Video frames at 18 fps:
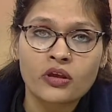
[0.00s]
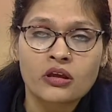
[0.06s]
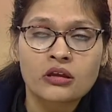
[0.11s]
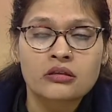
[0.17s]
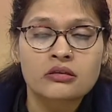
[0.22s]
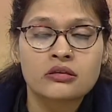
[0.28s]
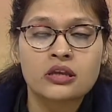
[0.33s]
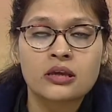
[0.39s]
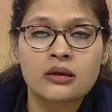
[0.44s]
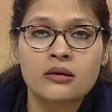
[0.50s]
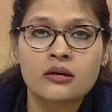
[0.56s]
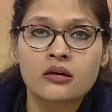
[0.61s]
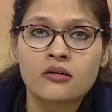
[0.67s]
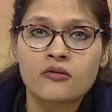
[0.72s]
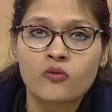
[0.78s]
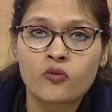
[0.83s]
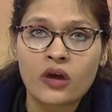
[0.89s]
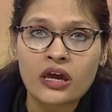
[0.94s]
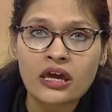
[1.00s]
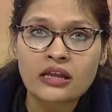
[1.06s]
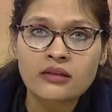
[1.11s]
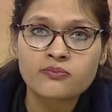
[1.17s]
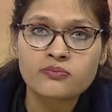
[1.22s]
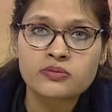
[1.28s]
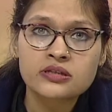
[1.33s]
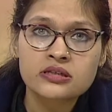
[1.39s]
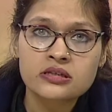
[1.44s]
the vacant
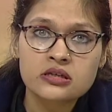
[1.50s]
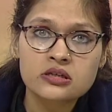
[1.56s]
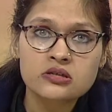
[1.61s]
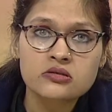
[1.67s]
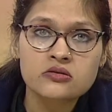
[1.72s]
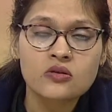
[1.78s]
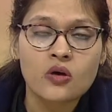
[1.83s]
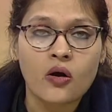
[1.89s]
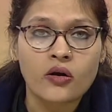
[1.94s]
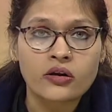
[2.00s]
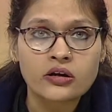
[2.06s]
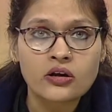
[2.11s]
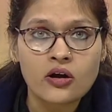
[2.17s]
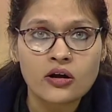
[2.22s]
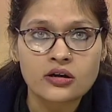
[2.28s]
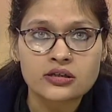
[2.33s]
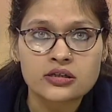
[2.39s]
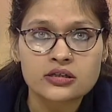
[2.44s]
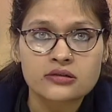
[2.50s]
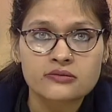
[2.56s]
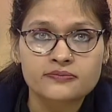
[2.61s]
position or not.